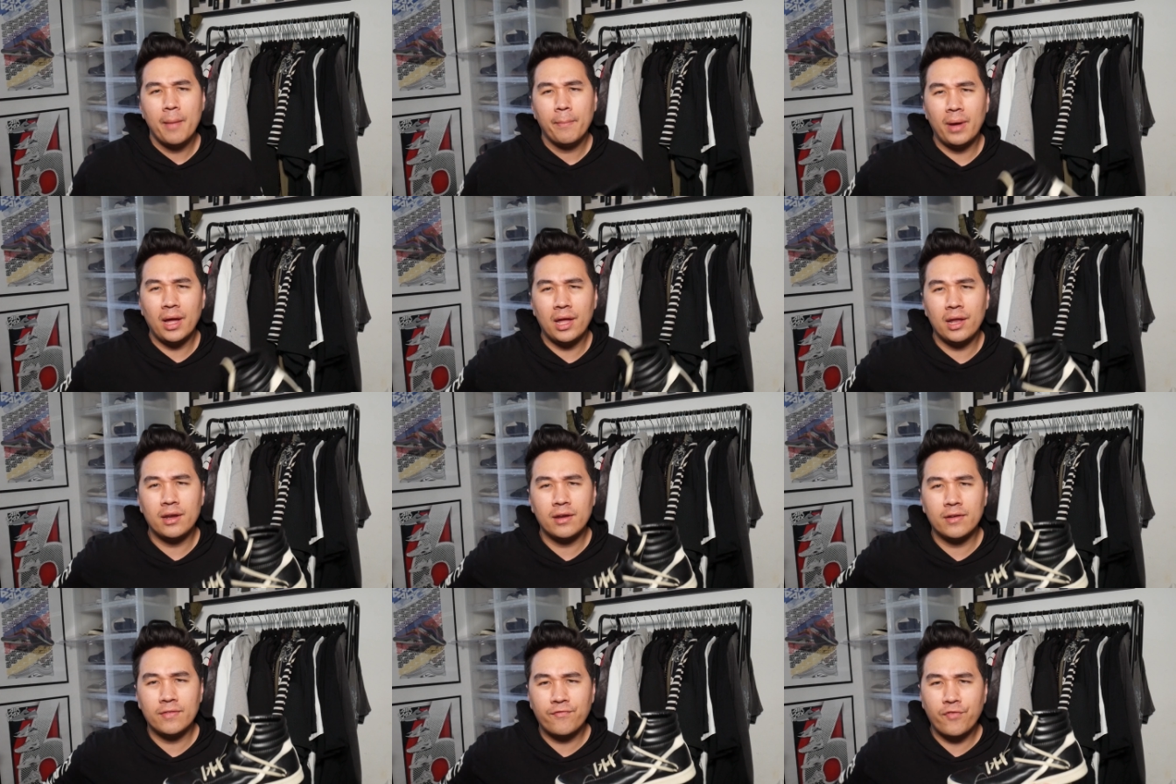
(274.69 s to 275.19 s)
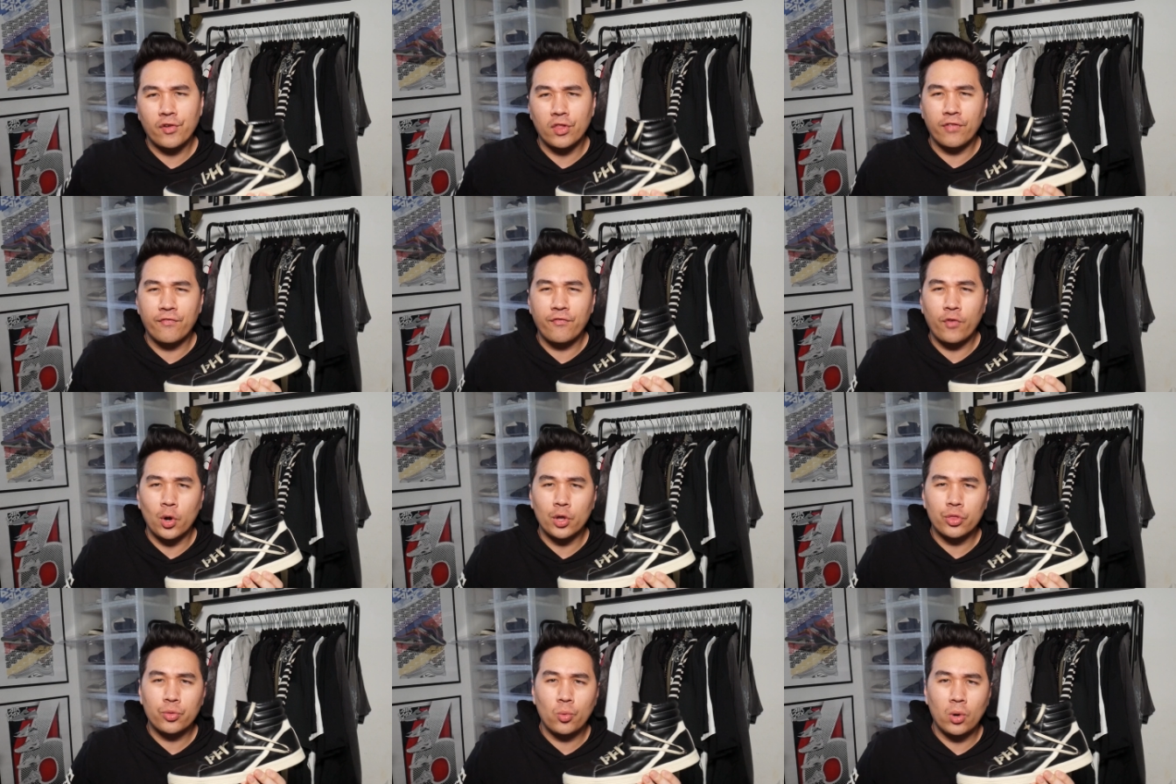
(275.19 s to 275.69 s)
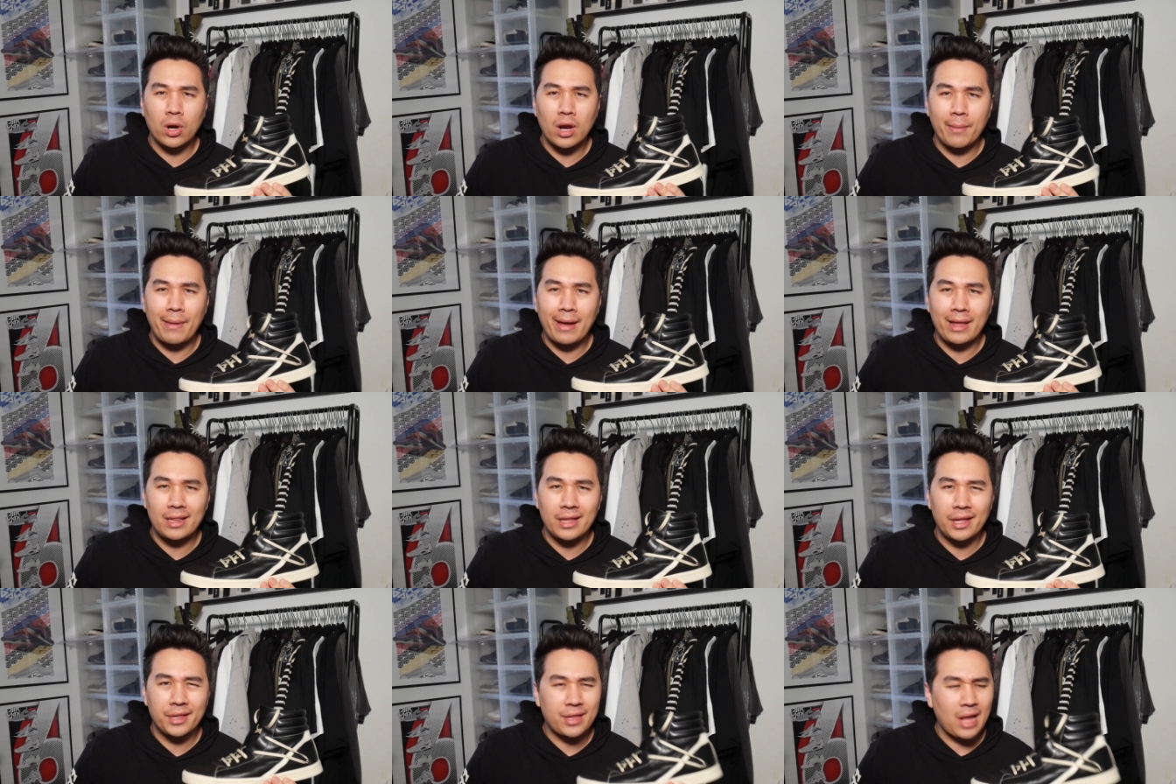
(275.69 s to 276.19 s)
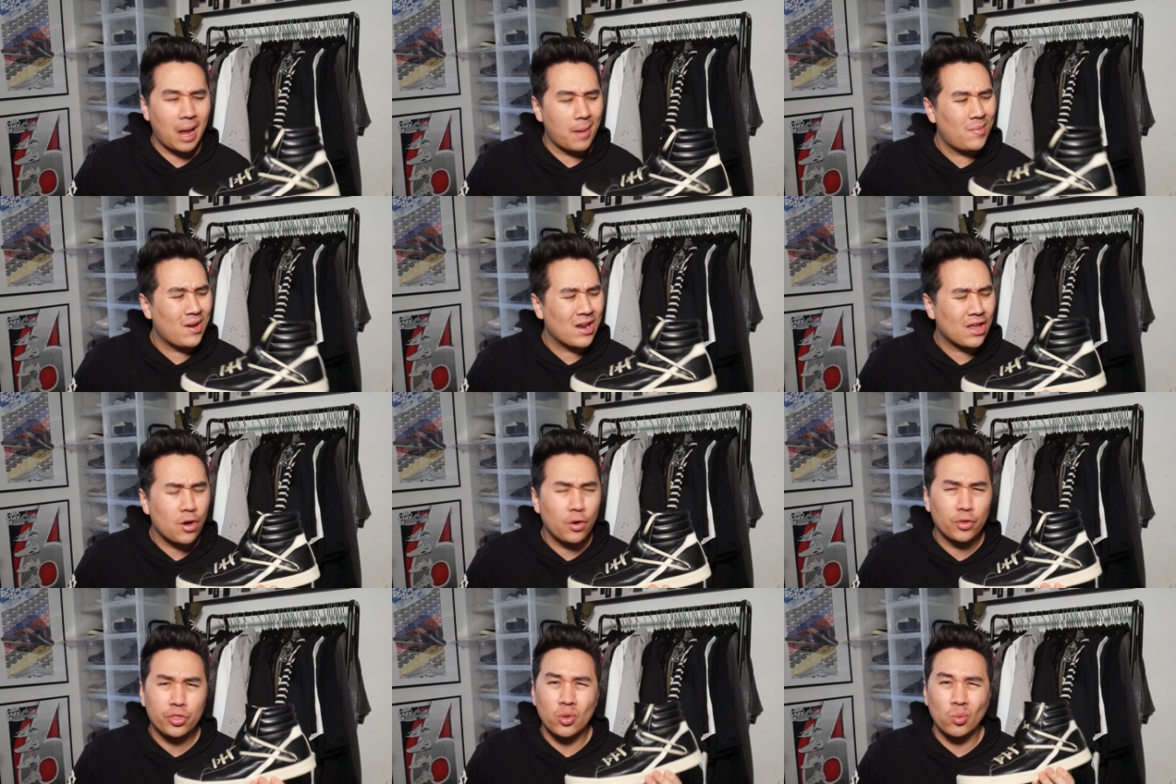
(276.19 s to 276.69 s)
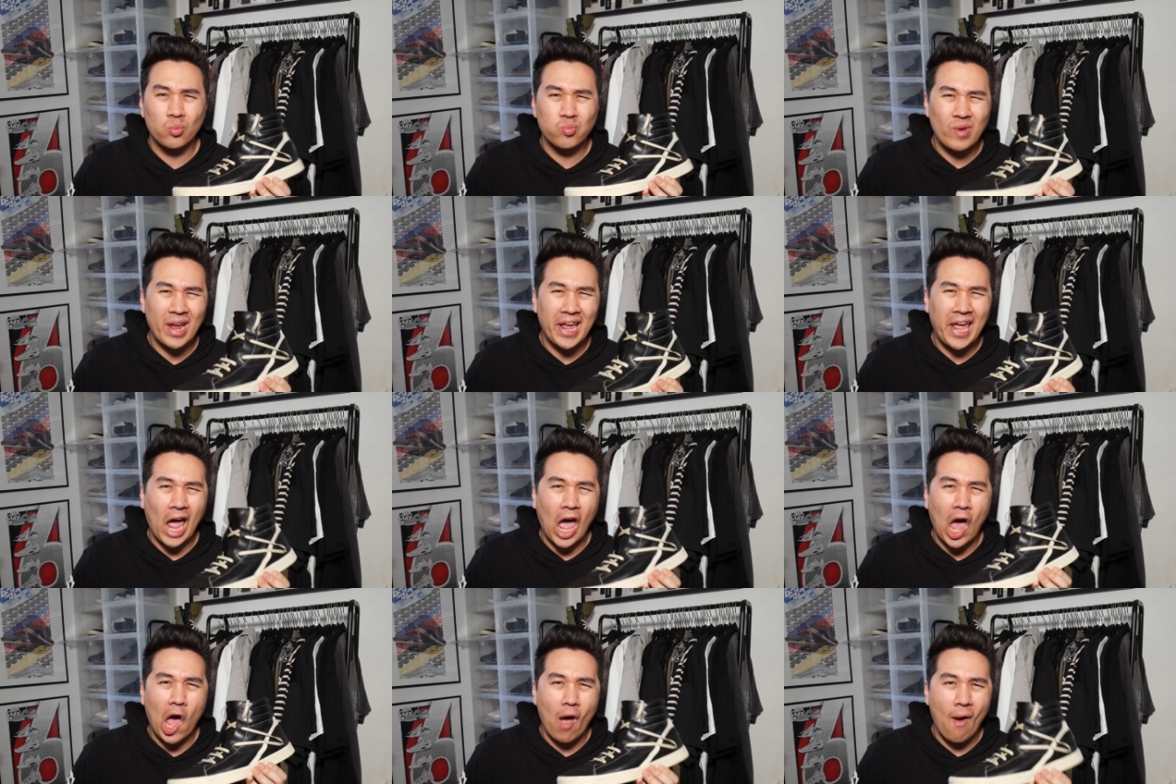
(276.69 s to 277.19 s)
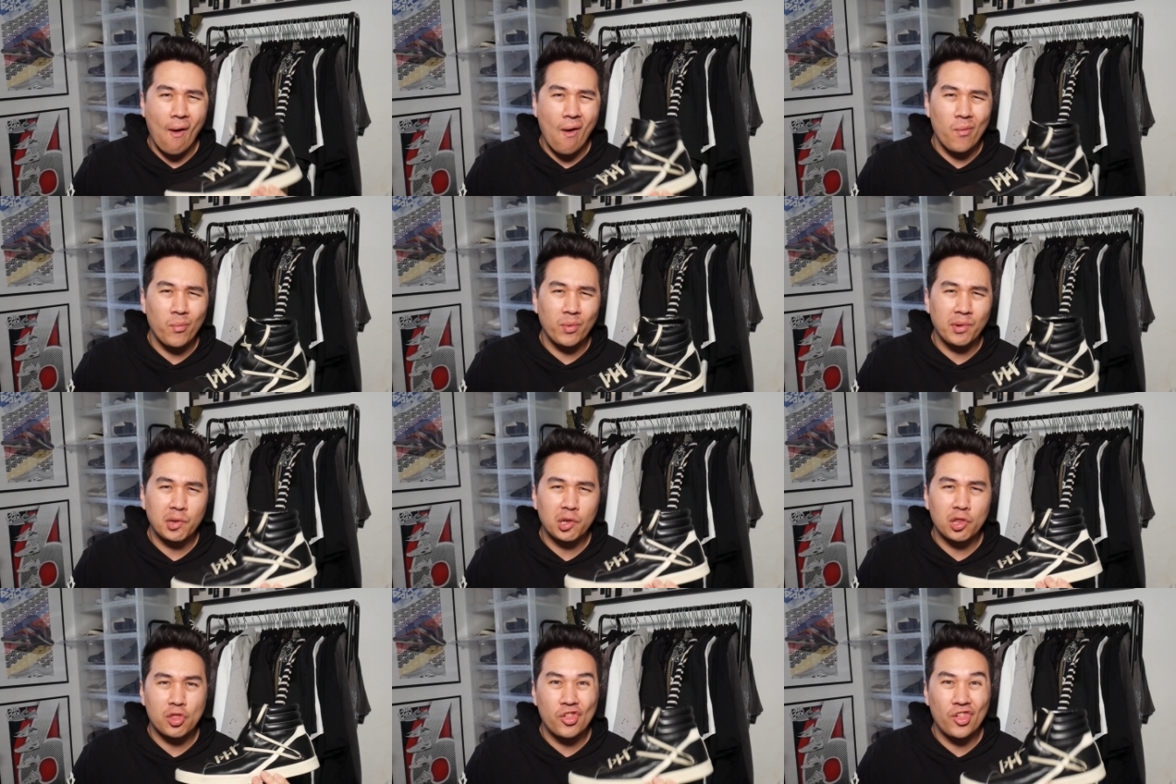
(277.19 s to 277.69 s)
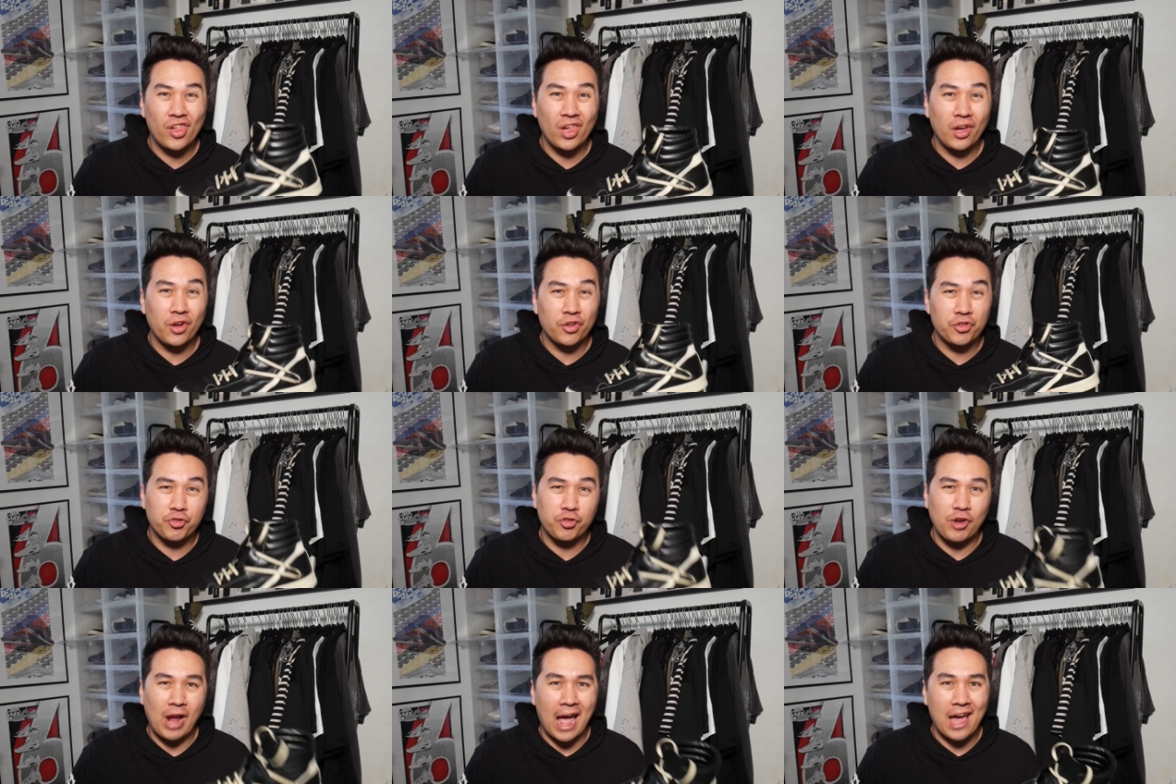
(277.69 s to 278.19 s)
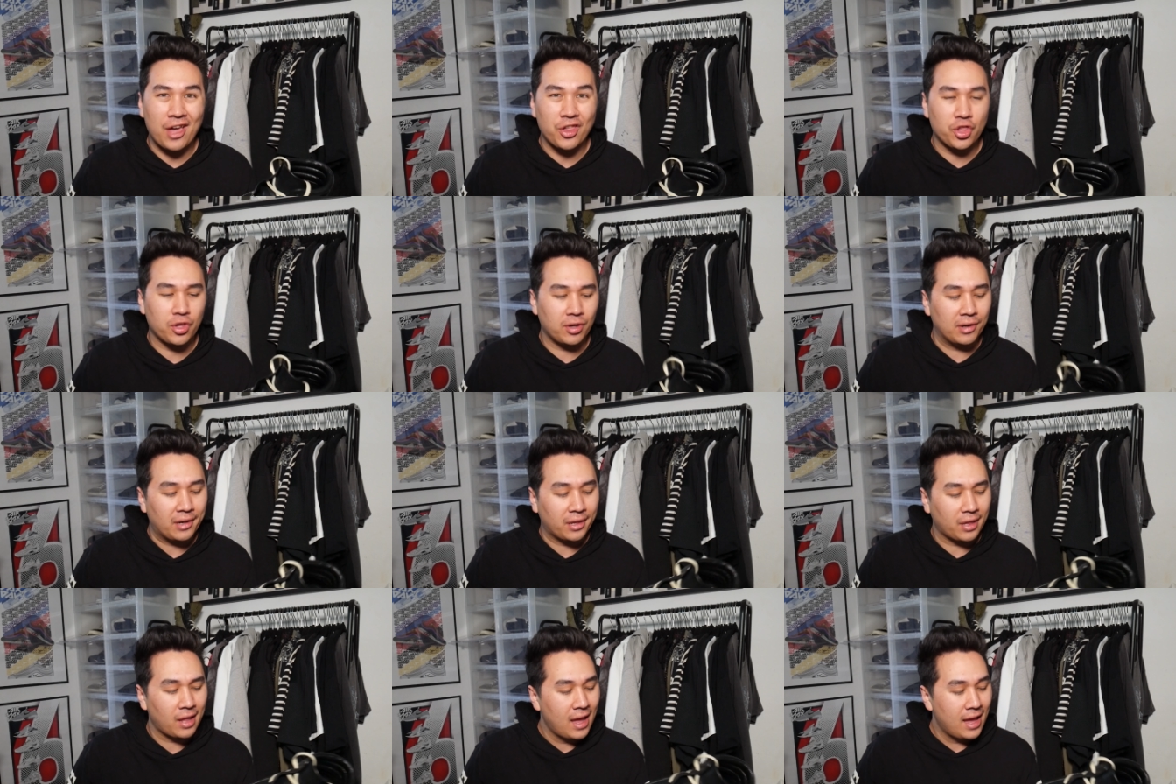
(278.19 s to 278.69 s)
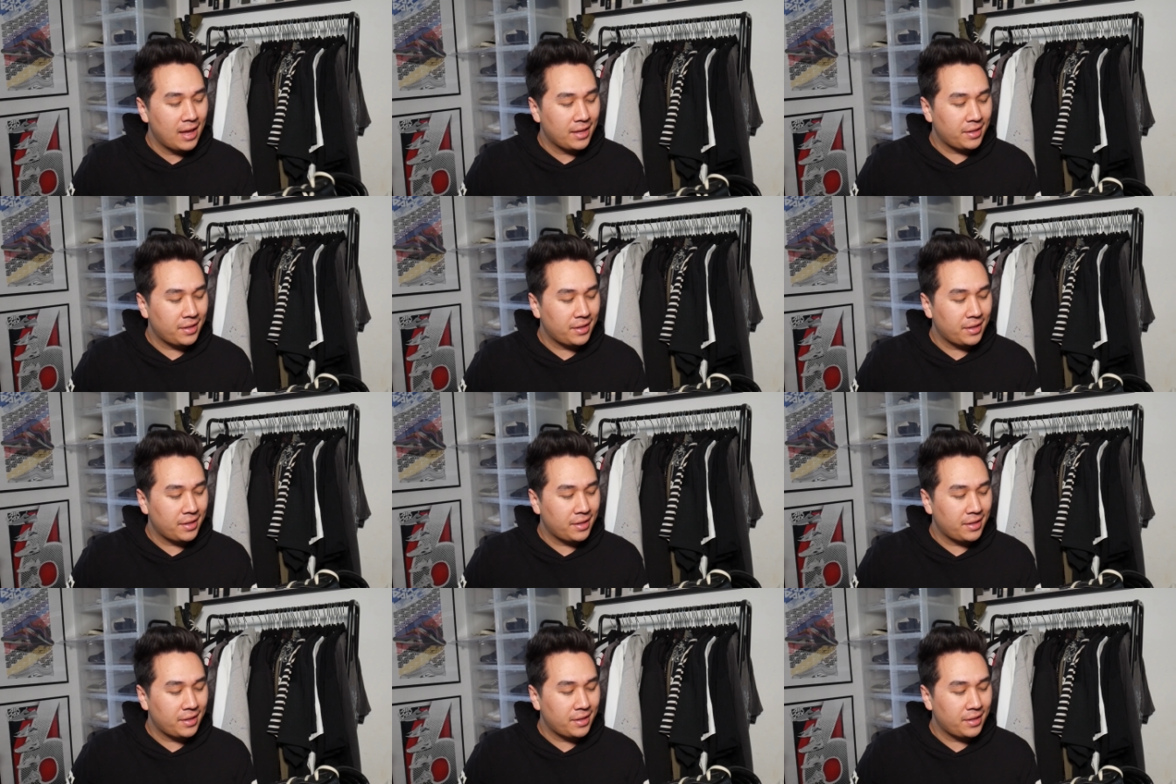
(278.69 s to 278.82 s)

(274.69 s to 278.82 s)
but for the fourth one on my list, I'm gonna go with the Rick Owens Geo Trashers.